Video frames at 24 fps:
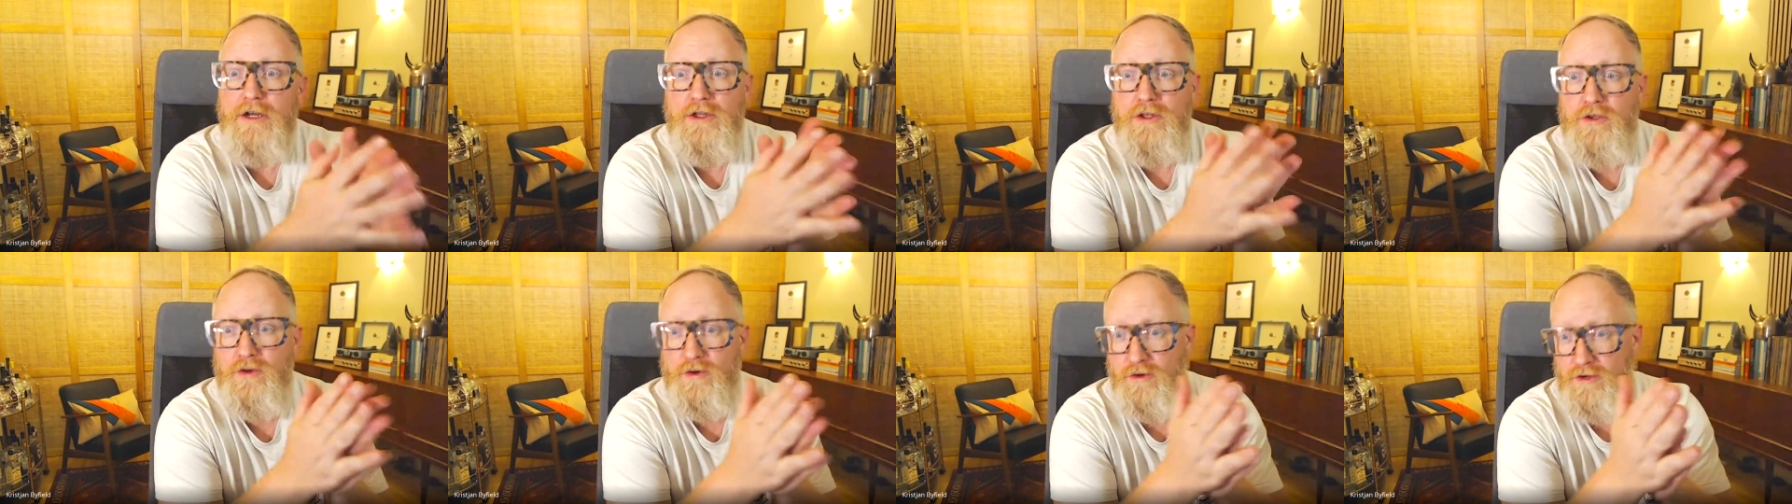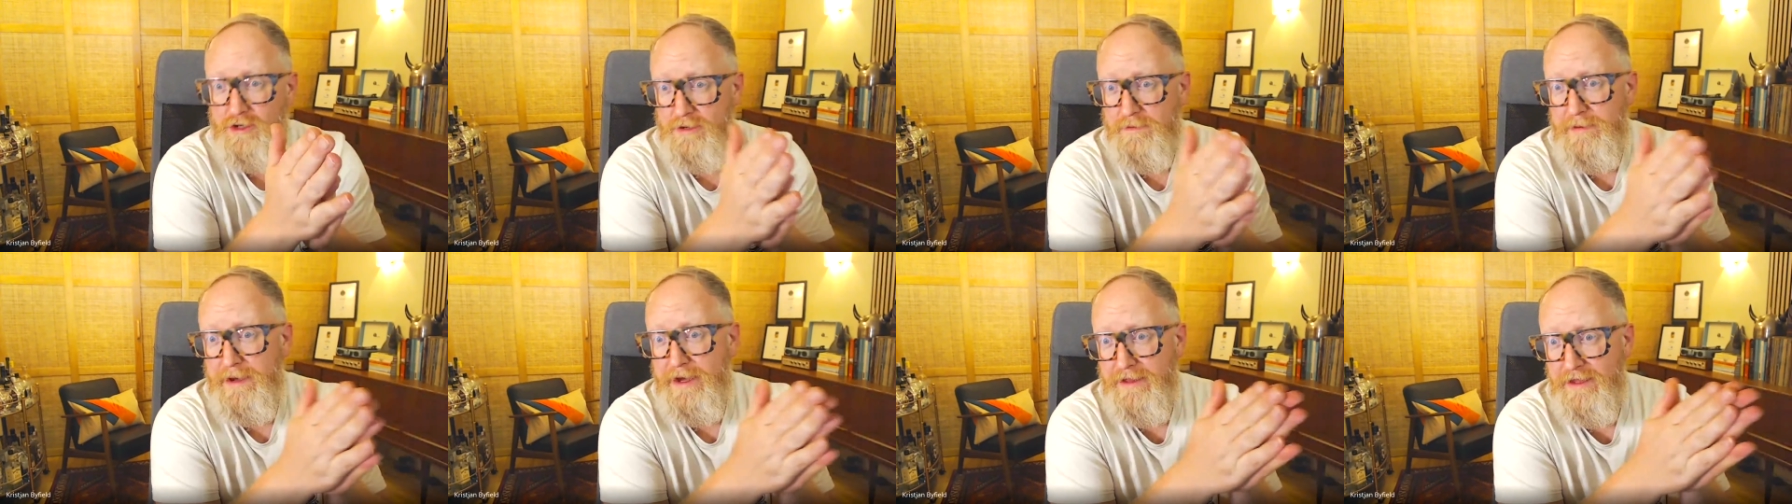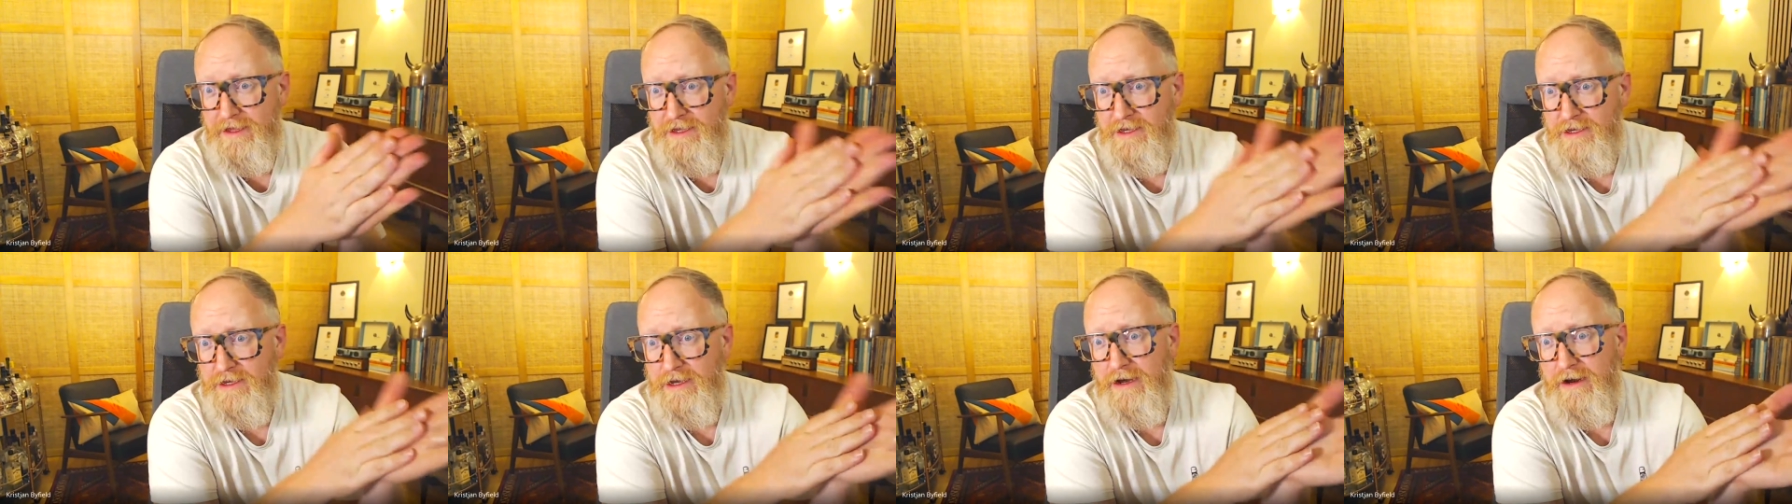talked about the
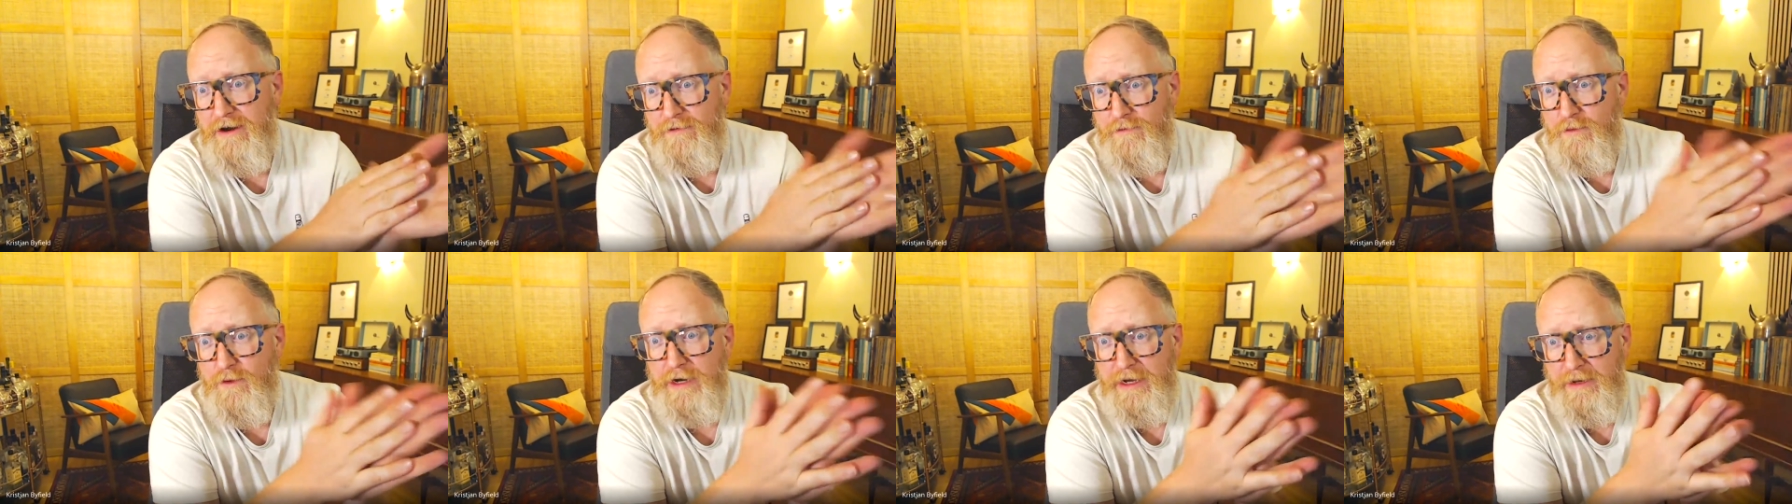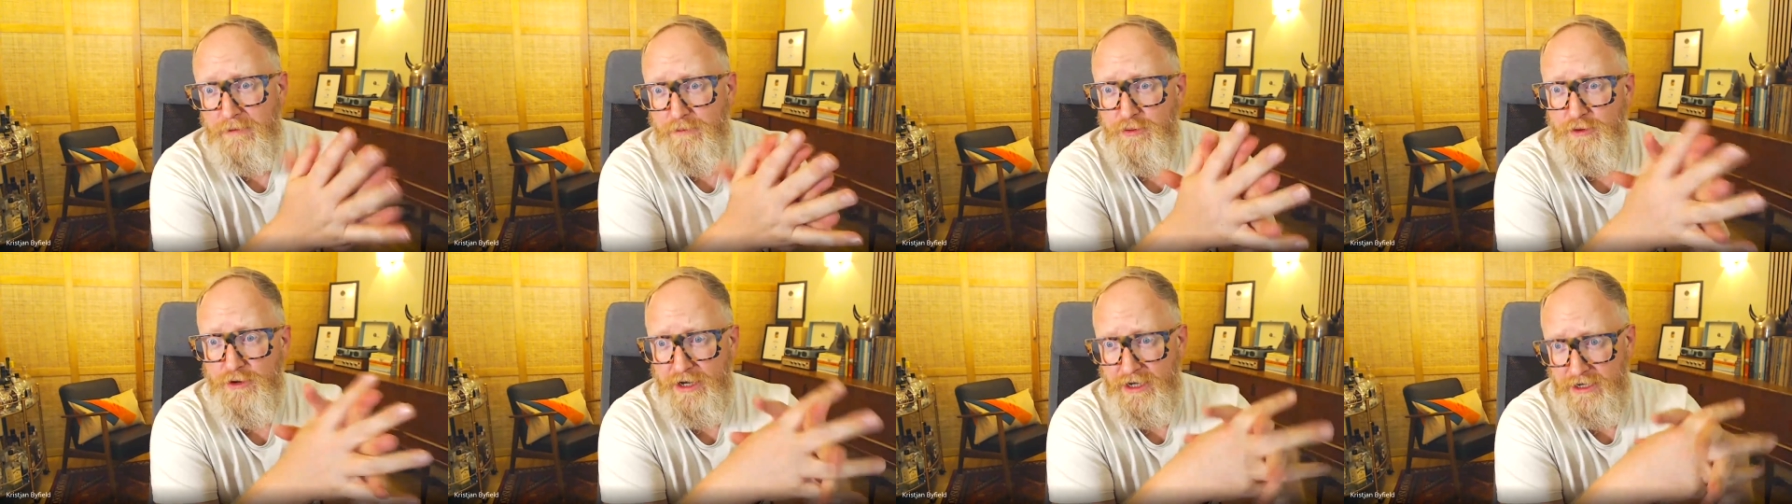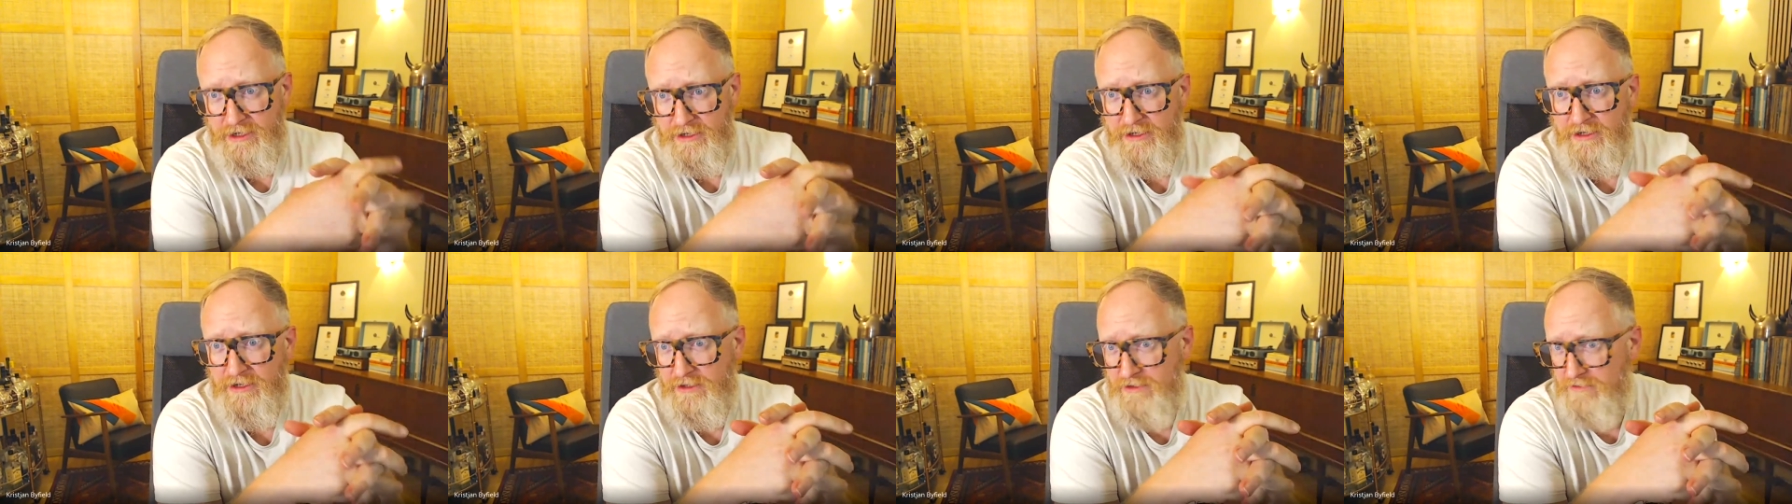desire of wanting
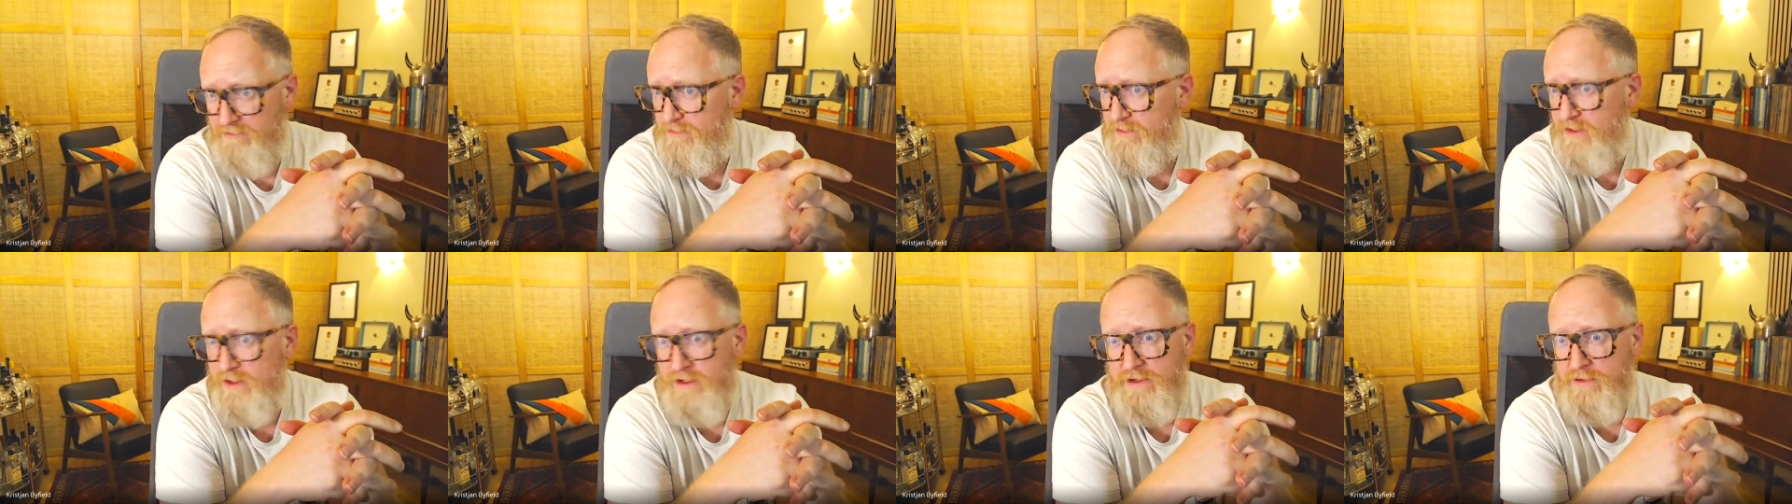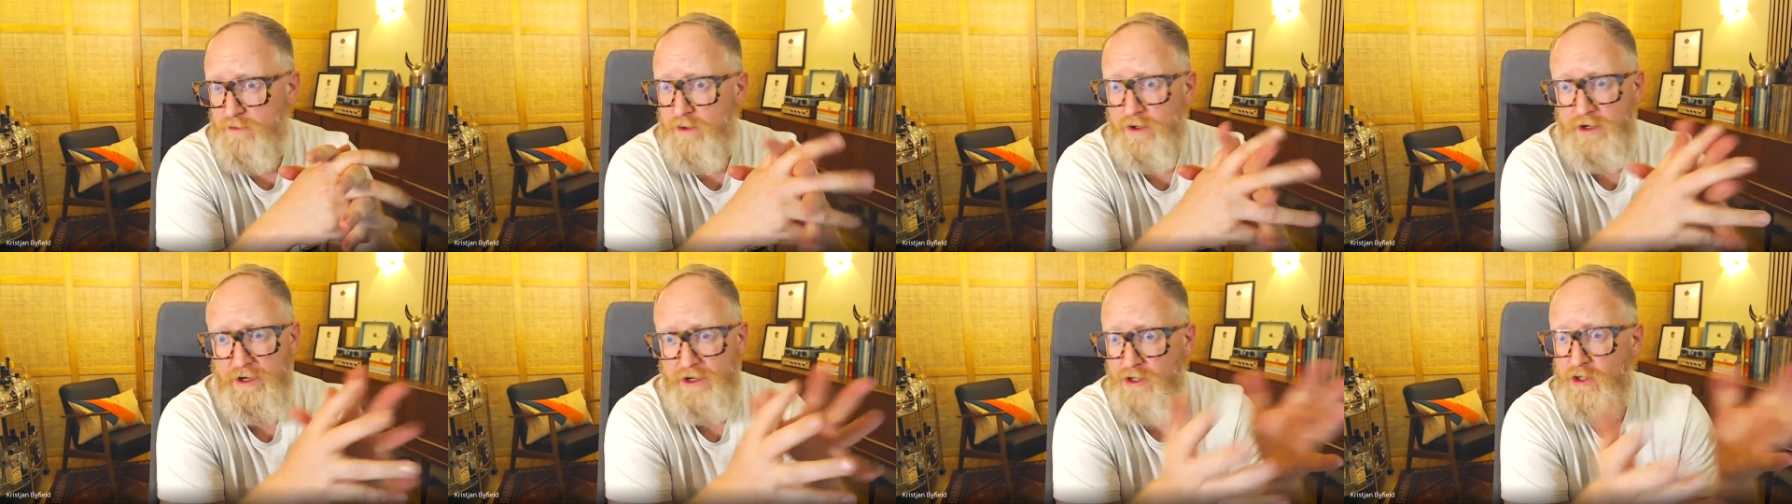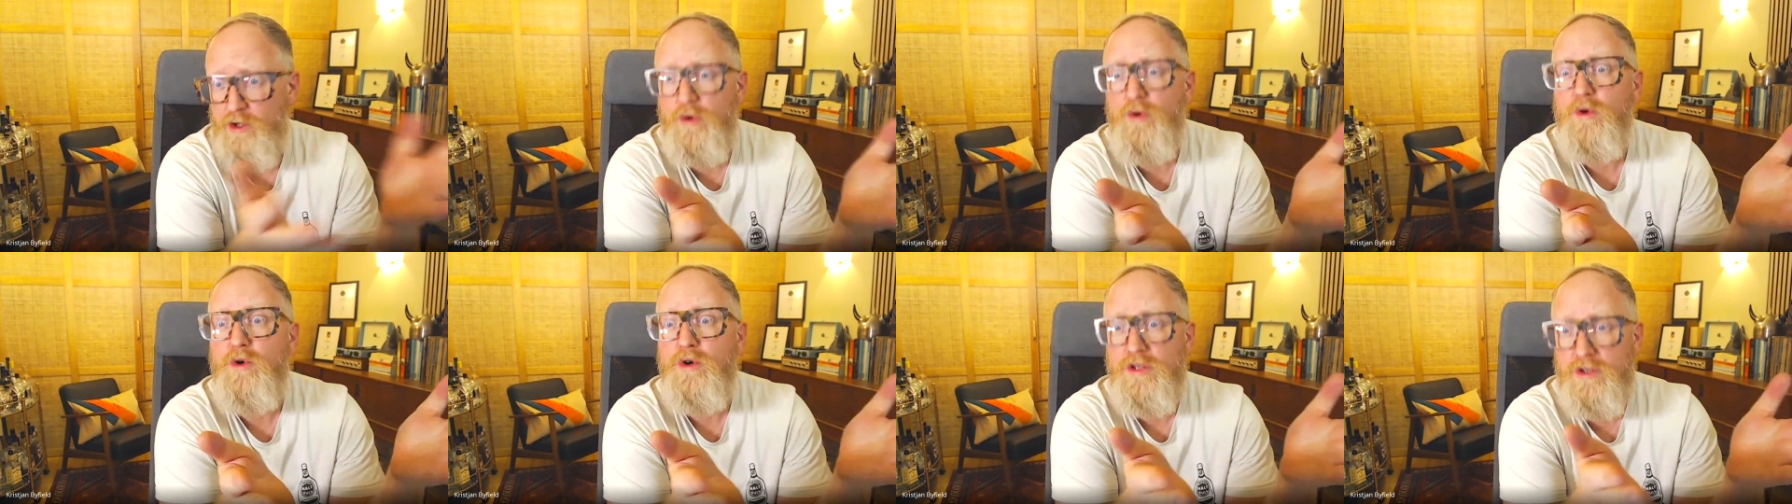products to want to
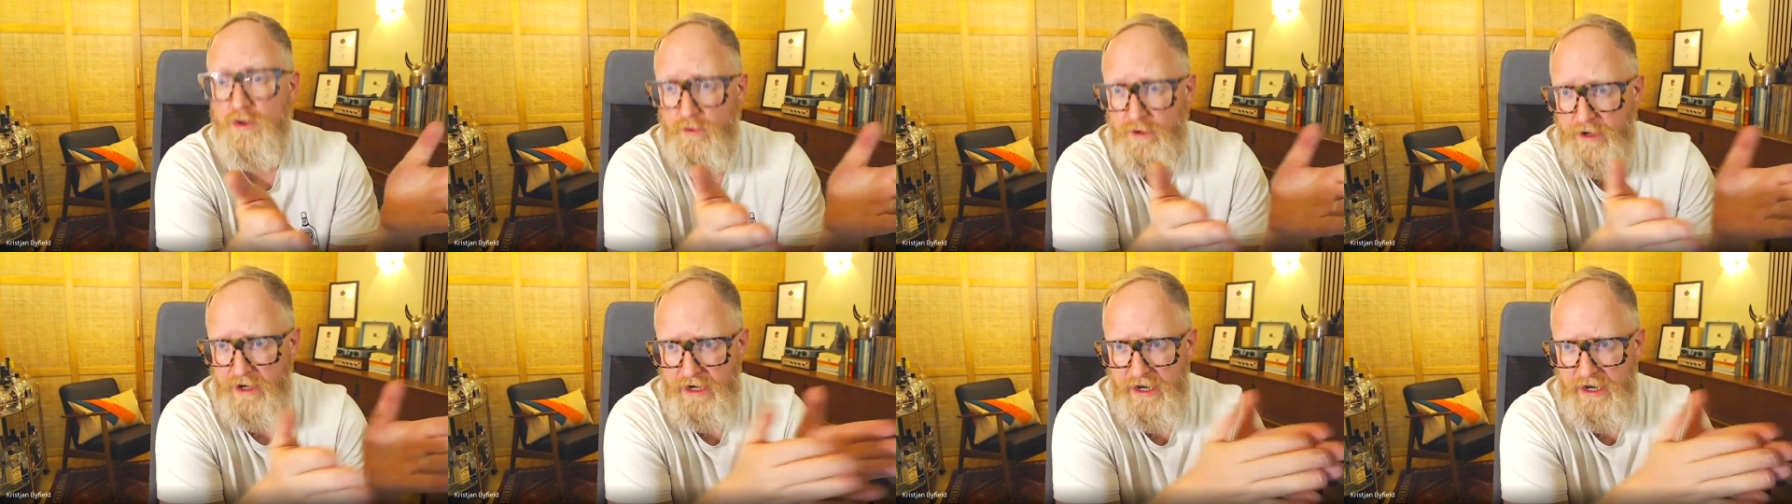talk to one